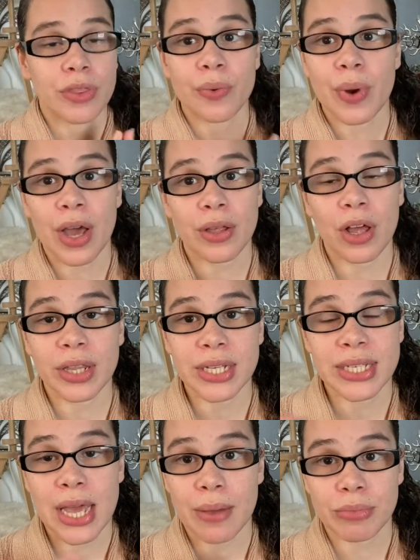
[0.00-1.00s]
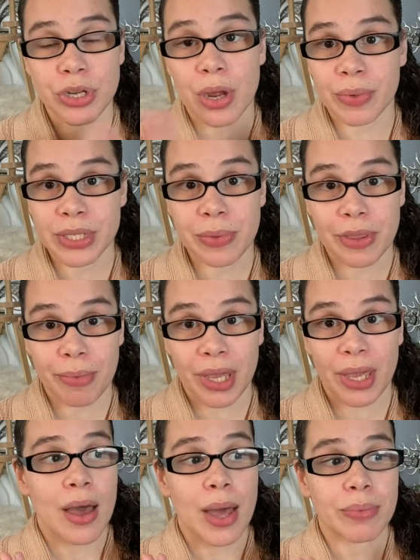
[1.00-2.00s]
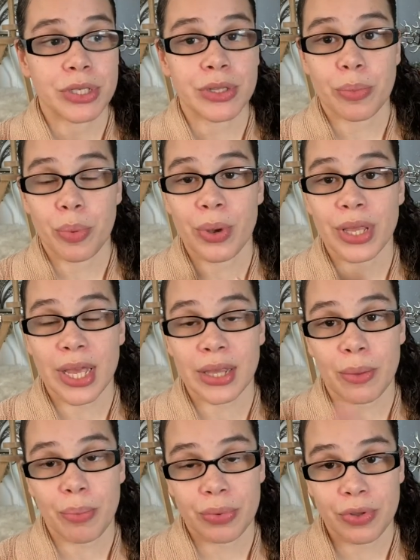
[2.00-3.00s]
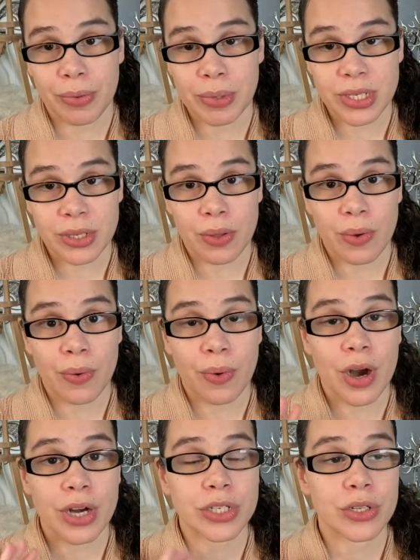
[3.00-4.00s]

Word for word: Throughout all this time, Sean was with me up to the point that they took me to the OR.